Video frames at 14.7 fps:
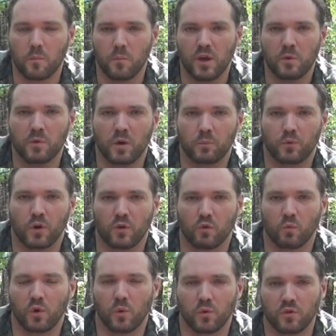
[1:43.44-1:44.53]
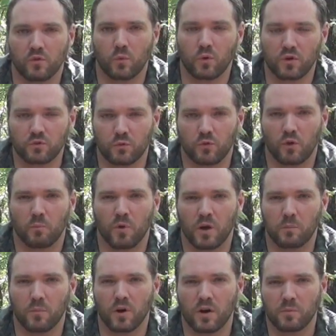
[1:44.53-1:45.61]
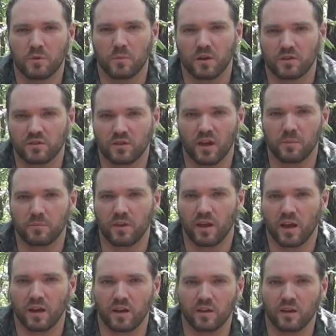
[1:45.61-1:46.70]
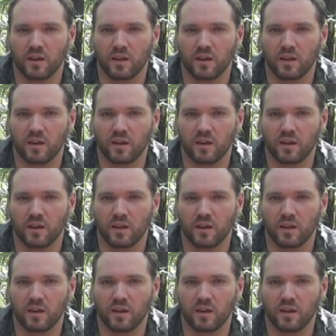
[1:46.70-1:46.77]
me and my brother, we were in the woods with my mom and my stepdad,